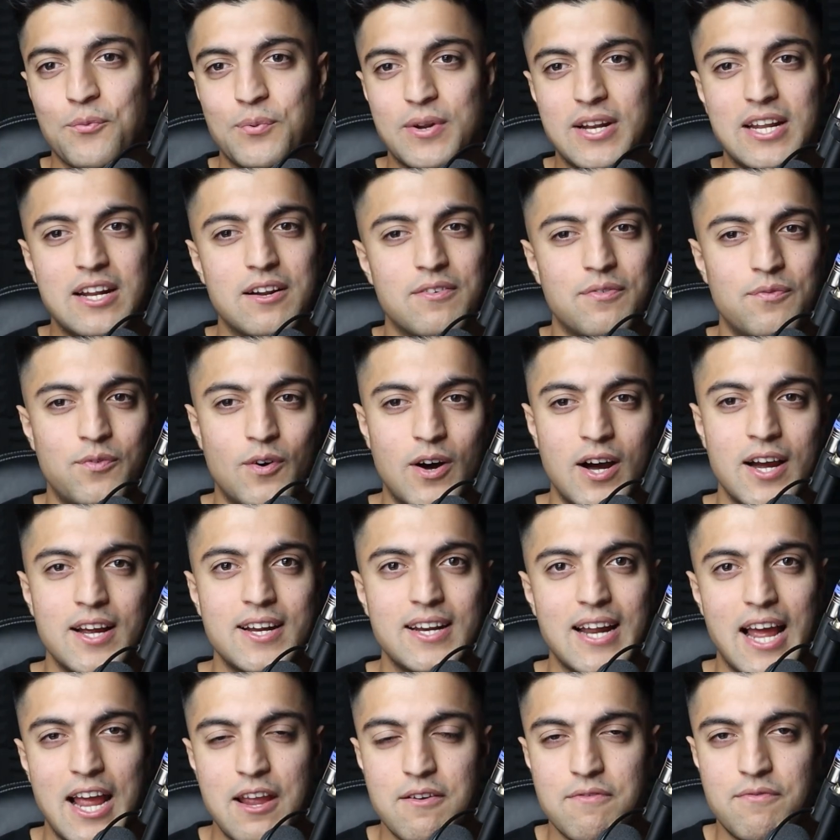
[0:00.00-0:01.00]
We need to
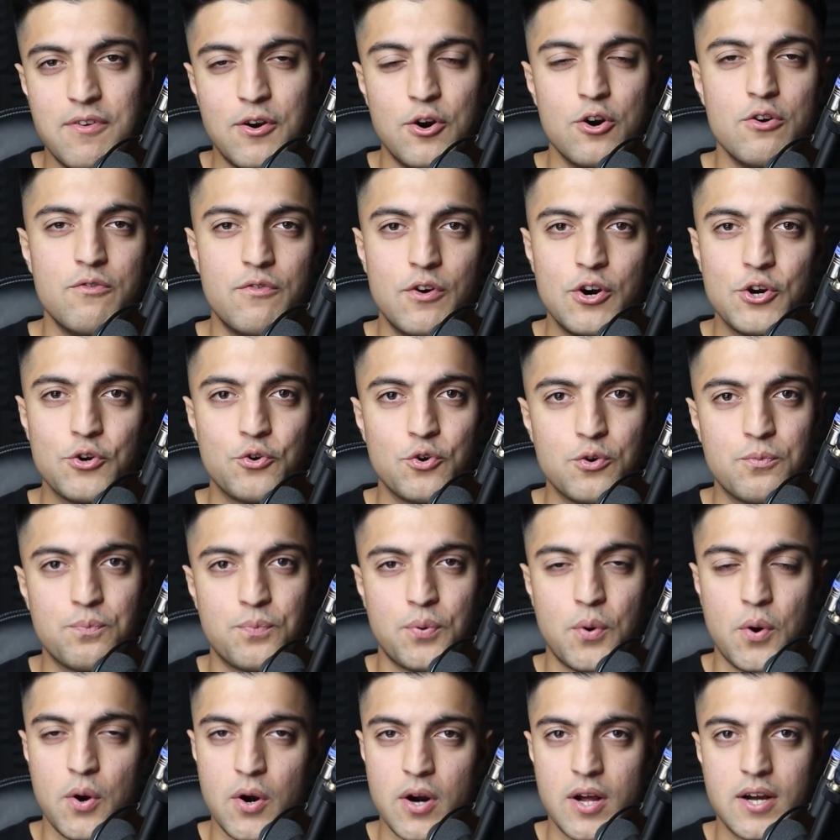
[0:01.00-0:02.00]
find a very, very good
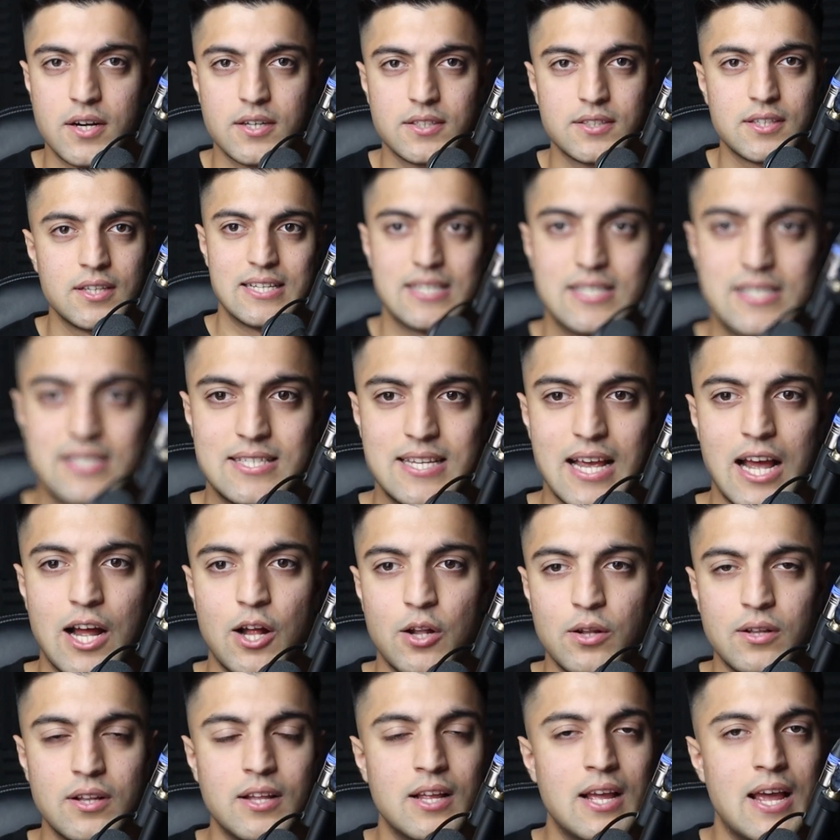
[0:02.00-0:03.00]
product to
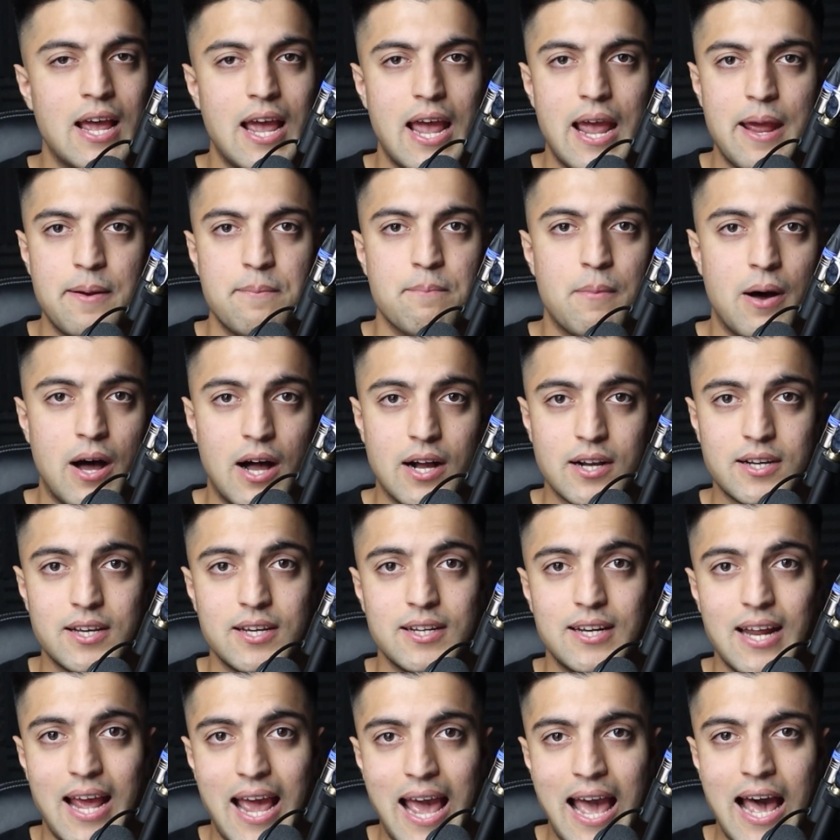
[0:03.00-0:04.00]
sell and
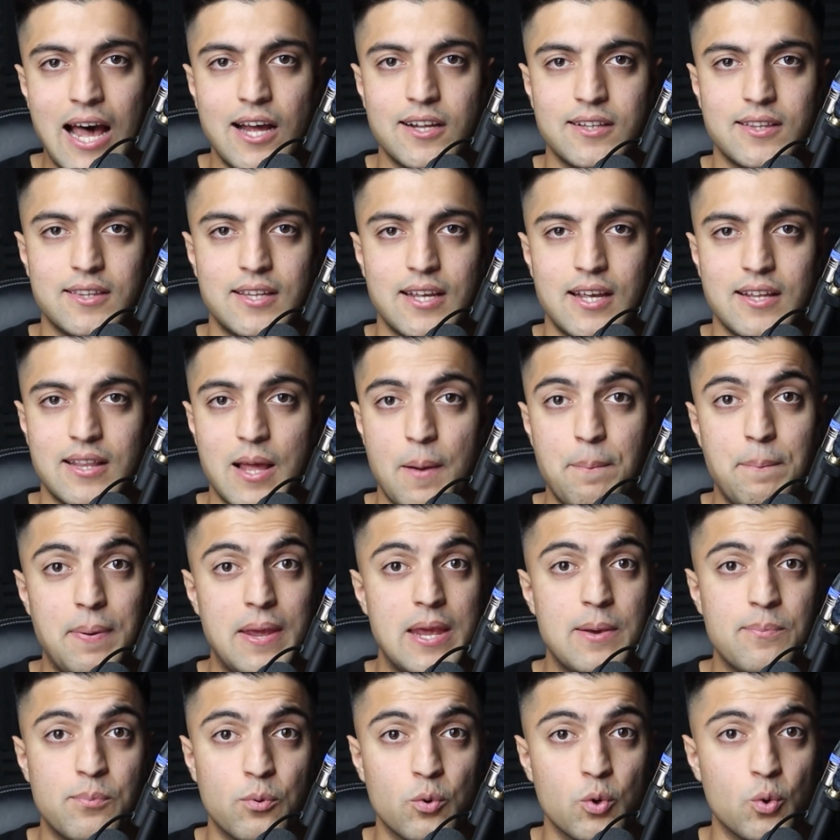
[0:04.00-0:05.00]
market out there that
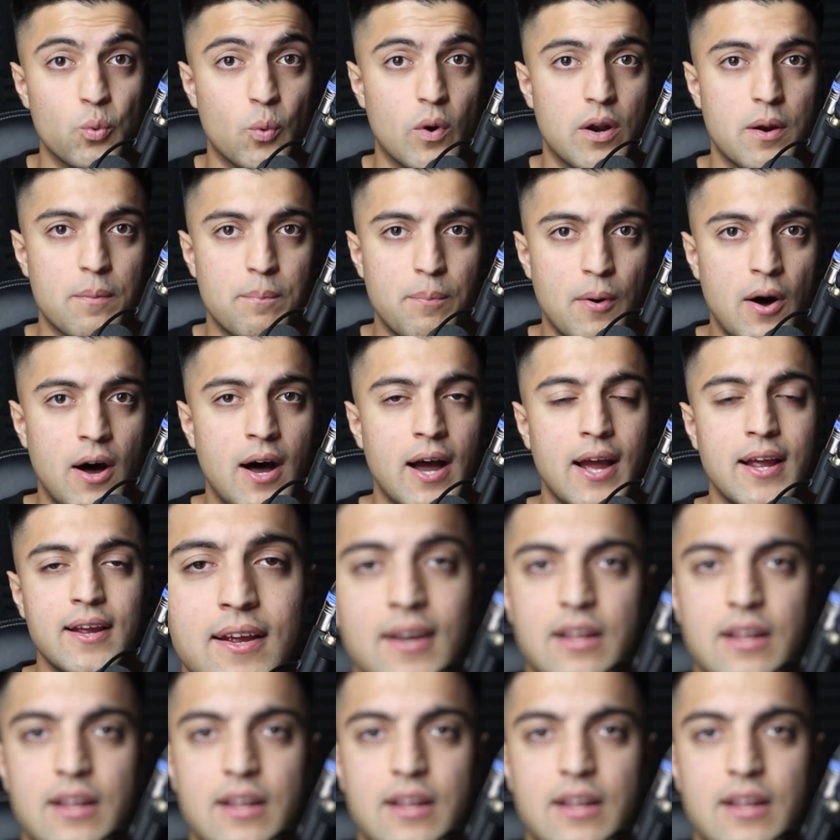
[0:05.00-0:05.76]
people would want to buy.